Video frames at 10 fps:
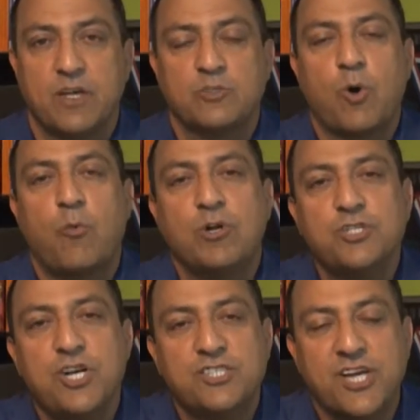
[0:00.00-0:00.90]
So I
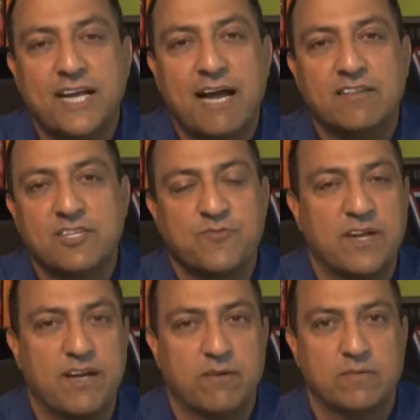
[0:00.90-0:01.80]
want you to check out this
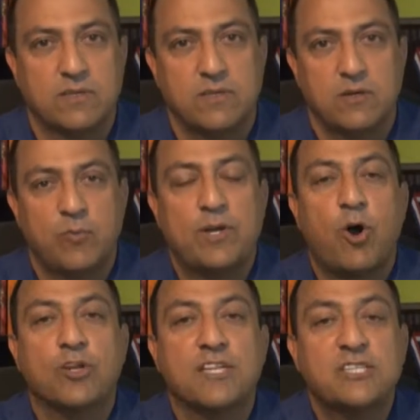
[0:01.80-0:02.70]
video. We
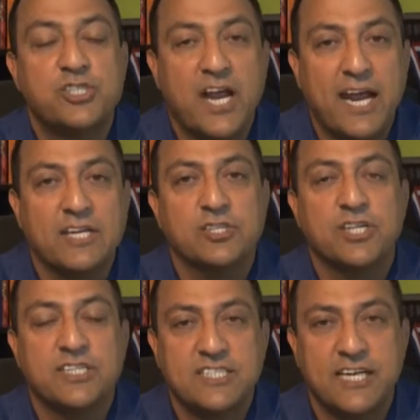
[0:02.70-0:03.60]
call it the Change
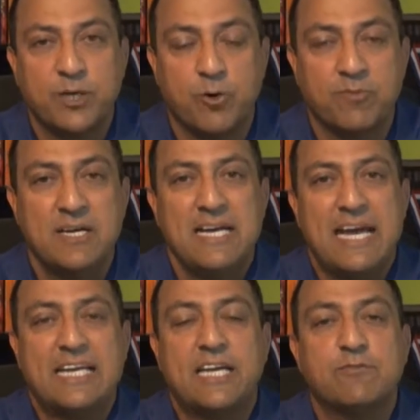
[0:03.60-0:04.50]
Continuum.
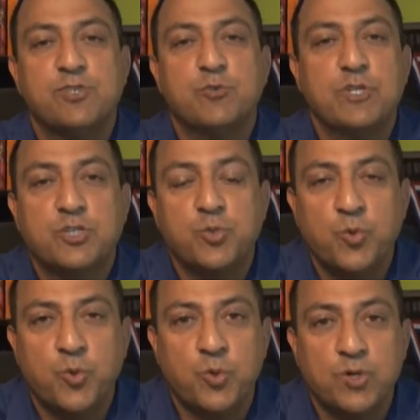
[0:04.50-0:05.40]
It gives you a
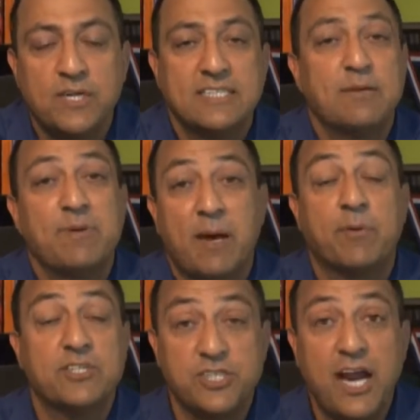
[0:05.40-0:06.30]
tool to be
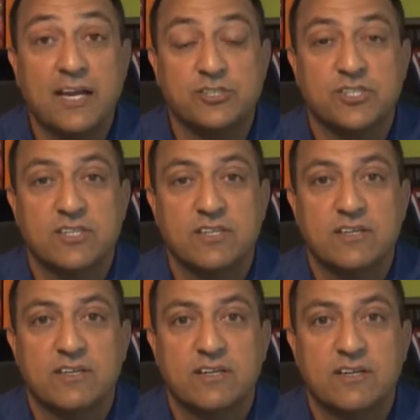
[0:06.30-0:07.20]
able to change.
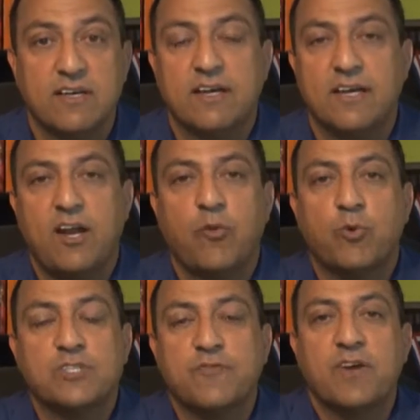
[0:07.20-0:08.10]
In other
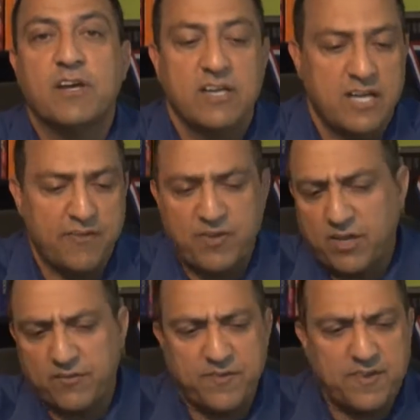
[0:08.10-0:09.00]
words, if
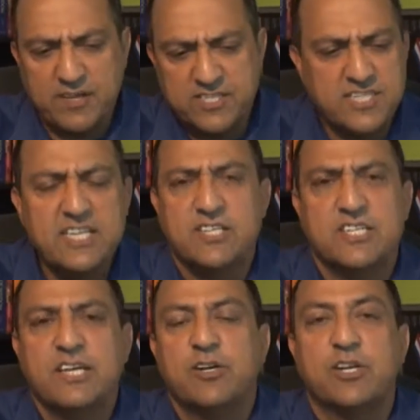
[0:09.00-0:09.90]
you see a
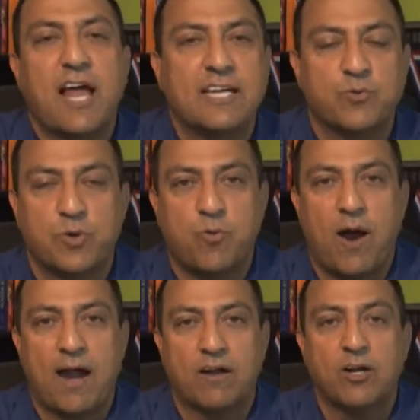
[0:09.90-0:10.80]
skill you'd like to
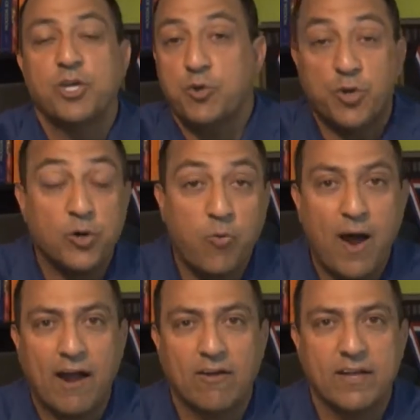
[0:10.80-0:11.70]
acquire, you could
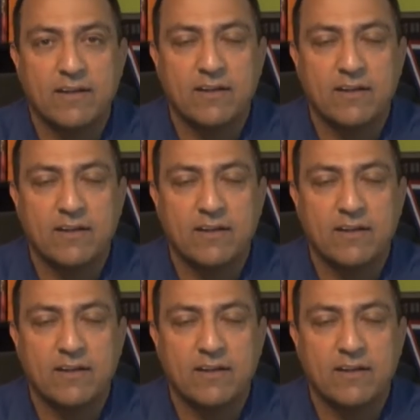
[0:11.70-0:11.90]
acquire it.